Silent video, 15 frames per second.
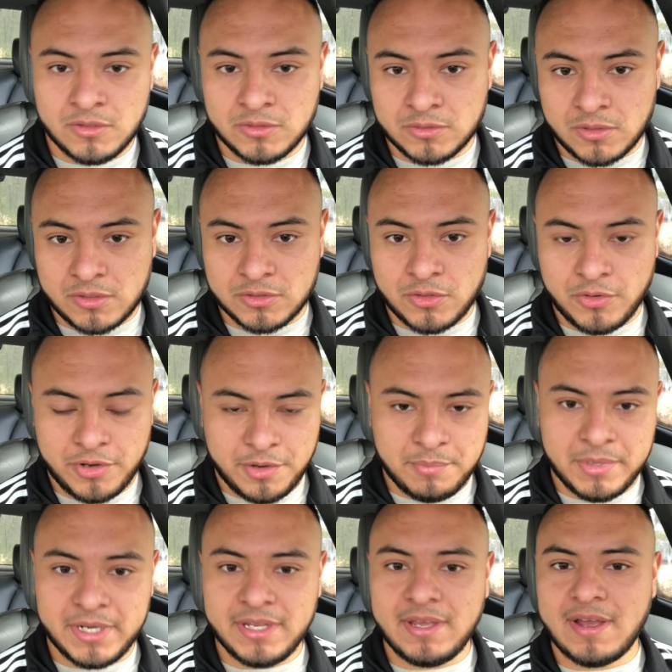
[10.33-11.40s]
So how's it going,
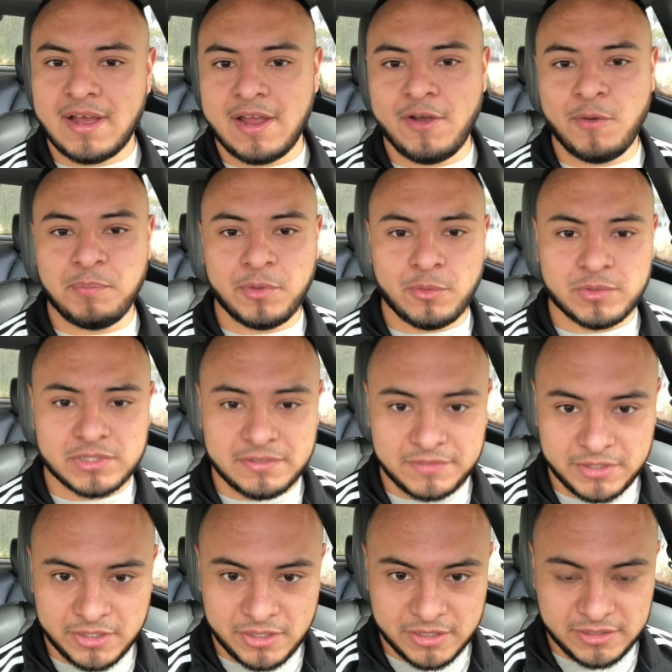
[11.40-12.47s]
everybody? I hope everyone's having
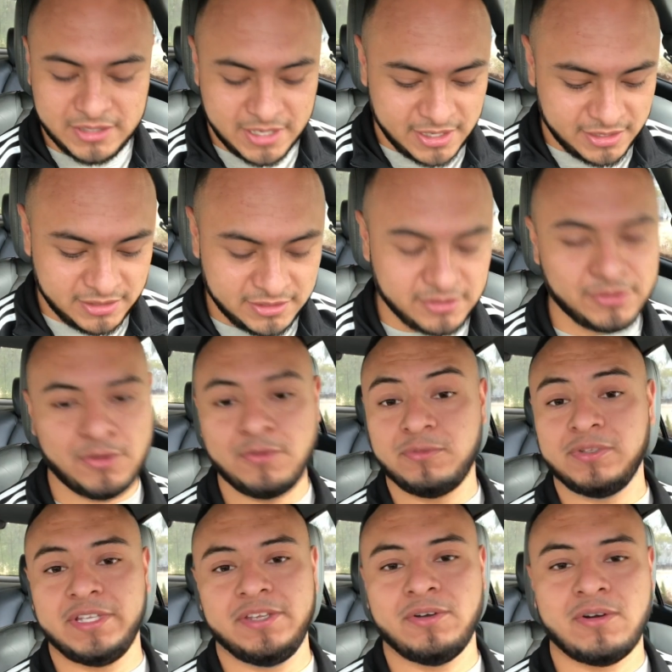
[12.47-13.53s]
a good day.
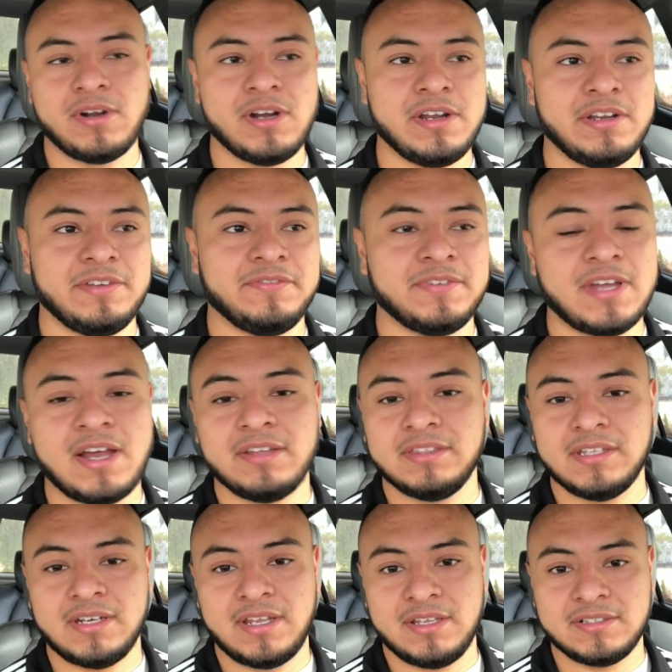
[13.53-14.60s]
Hopefully you are, and if not,
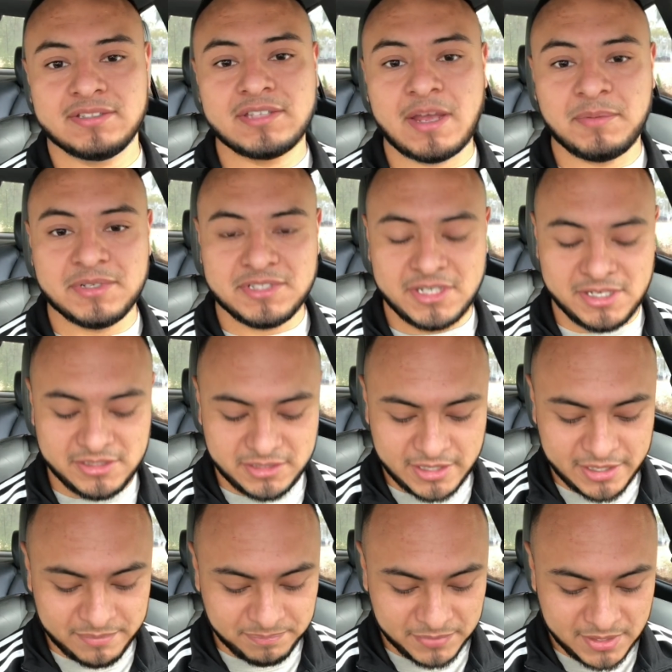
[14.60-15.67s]
then hey, it's time to change
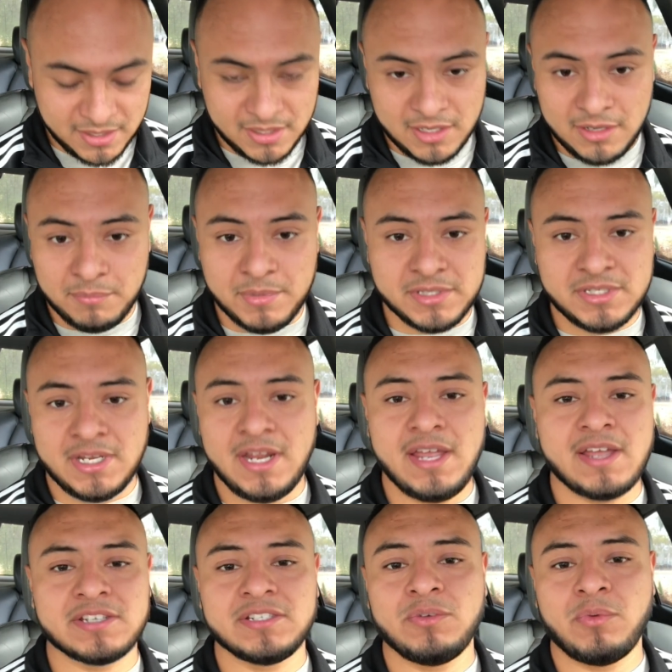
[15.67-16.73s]
that. But today I
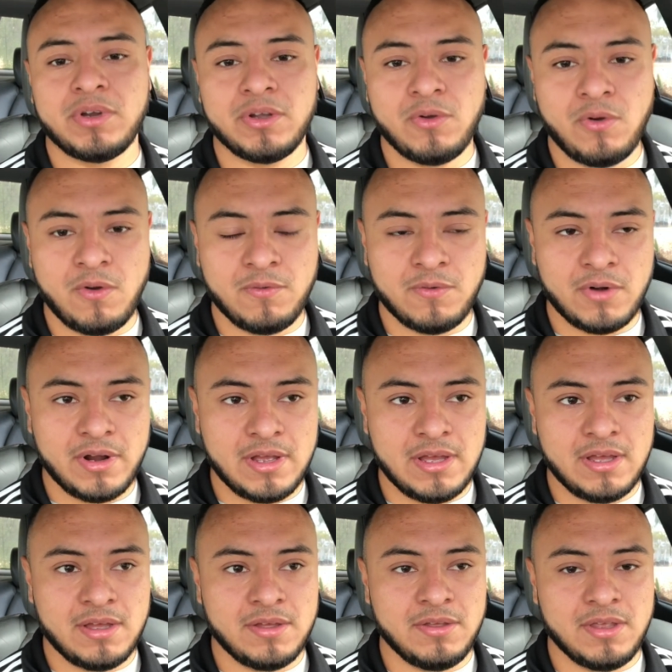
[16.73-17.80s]
actually want to go over
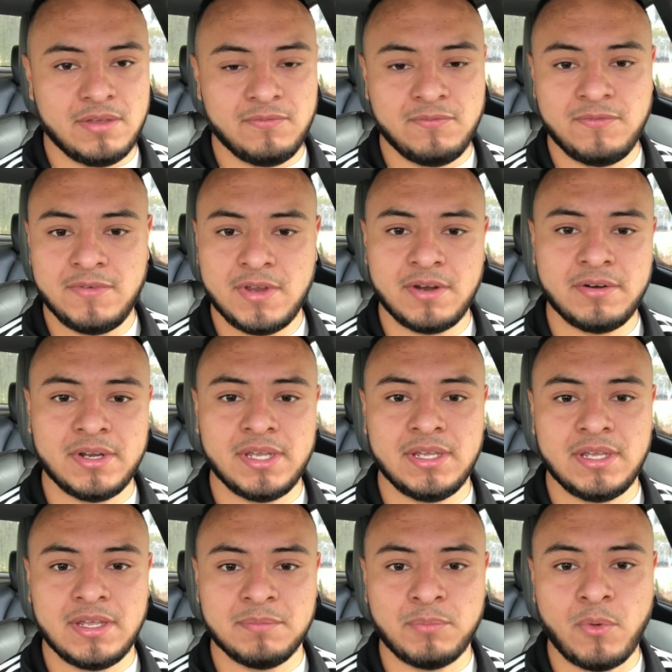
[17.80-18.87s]
a
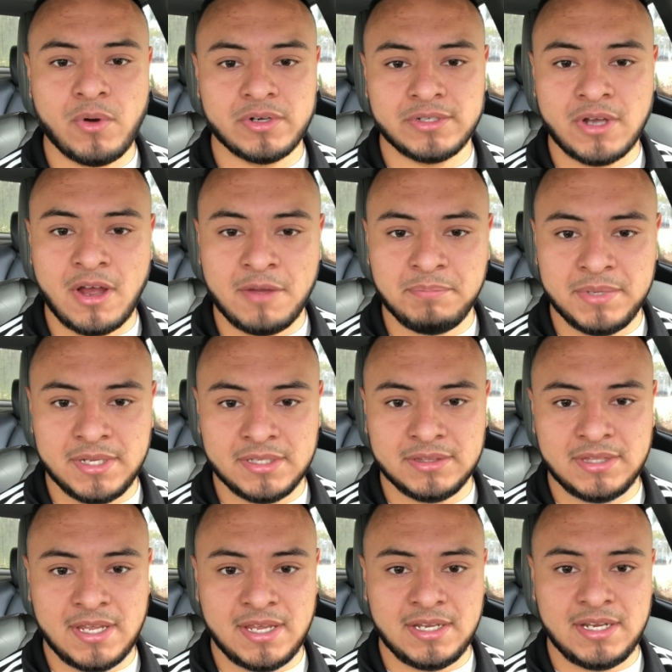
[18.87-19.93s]
very important topic
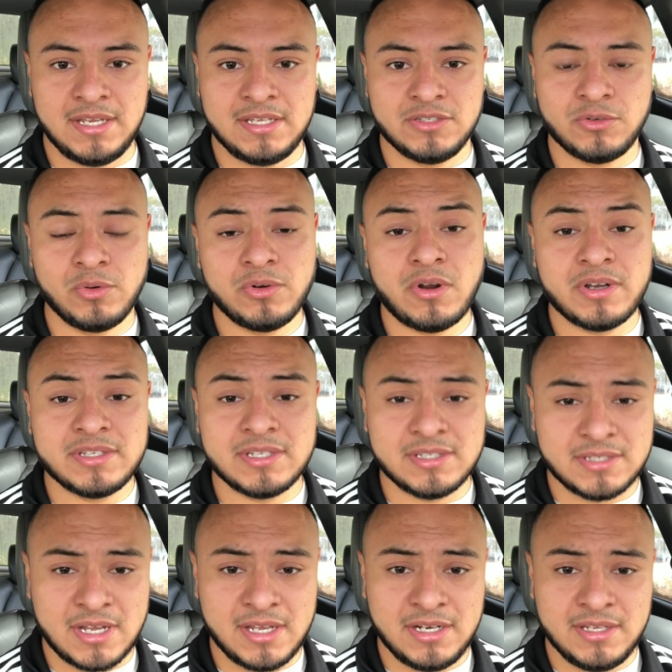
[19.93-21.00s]
that is going on in
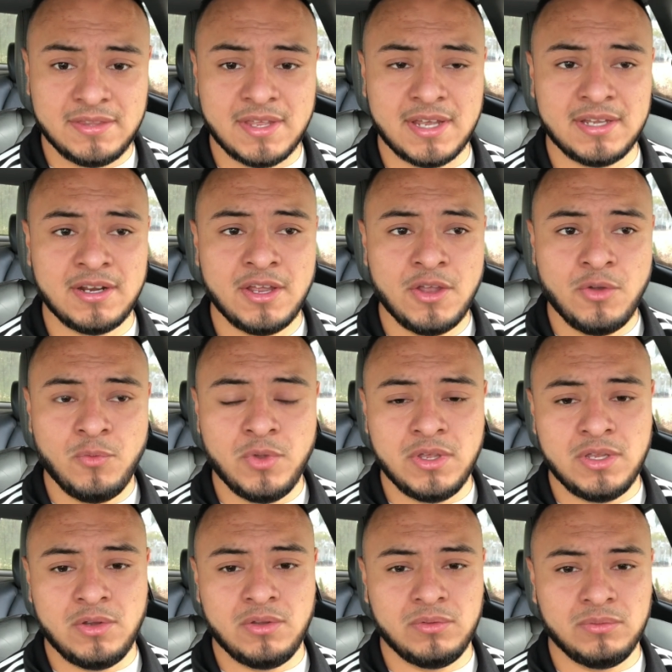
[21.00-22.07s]
society that
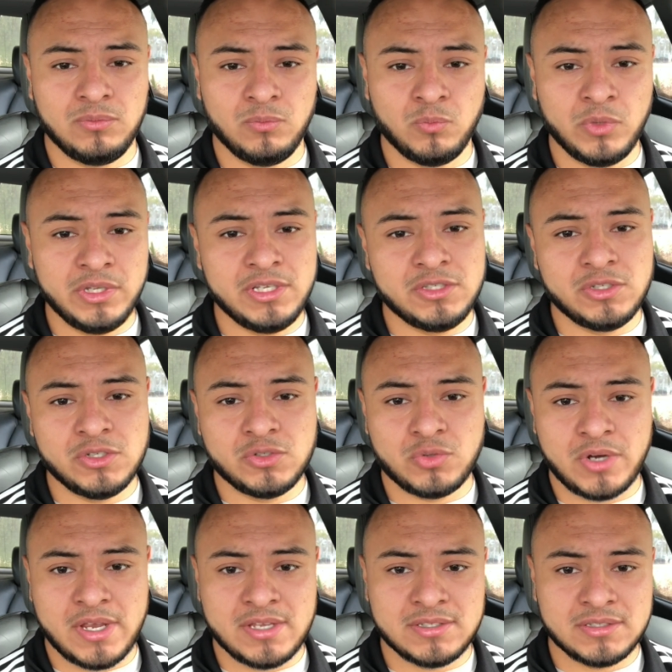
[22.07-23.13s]
we really need to
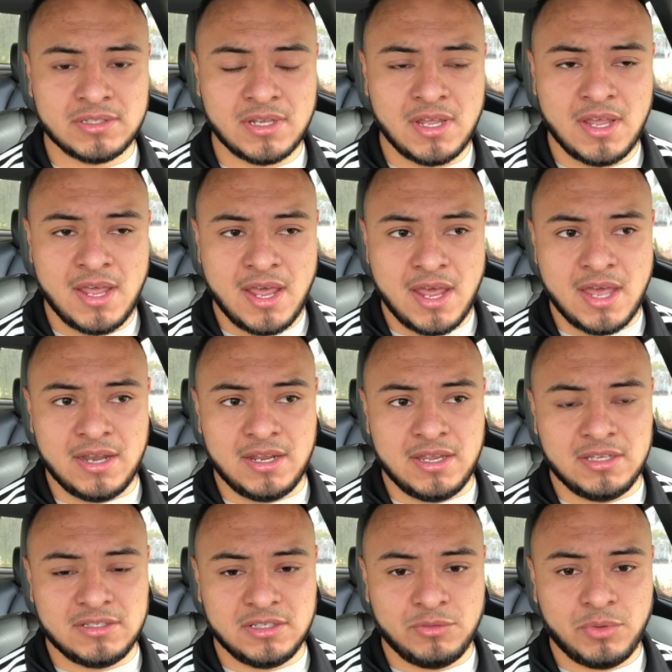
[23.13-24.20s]
address, and
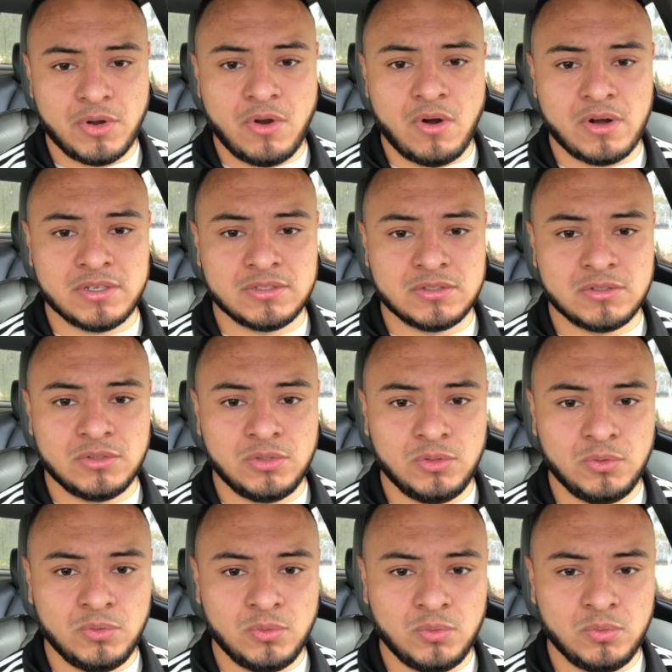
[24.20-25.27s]
it's in regards
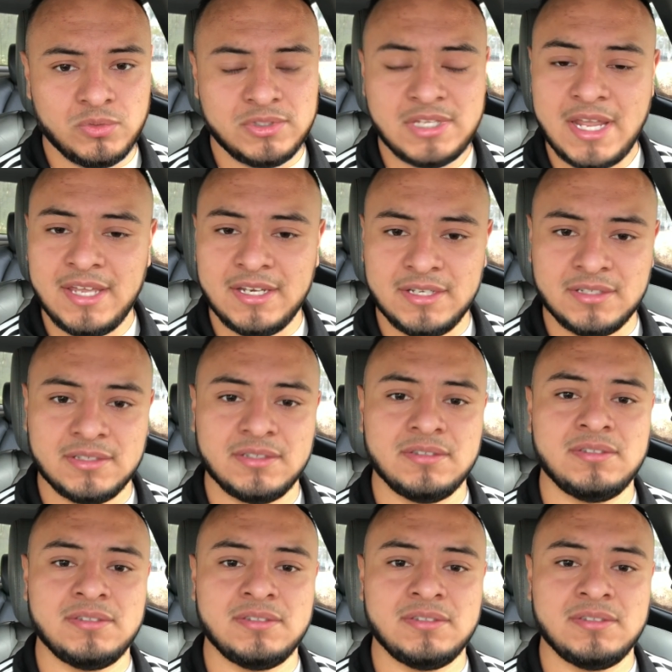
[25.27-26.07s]
to dating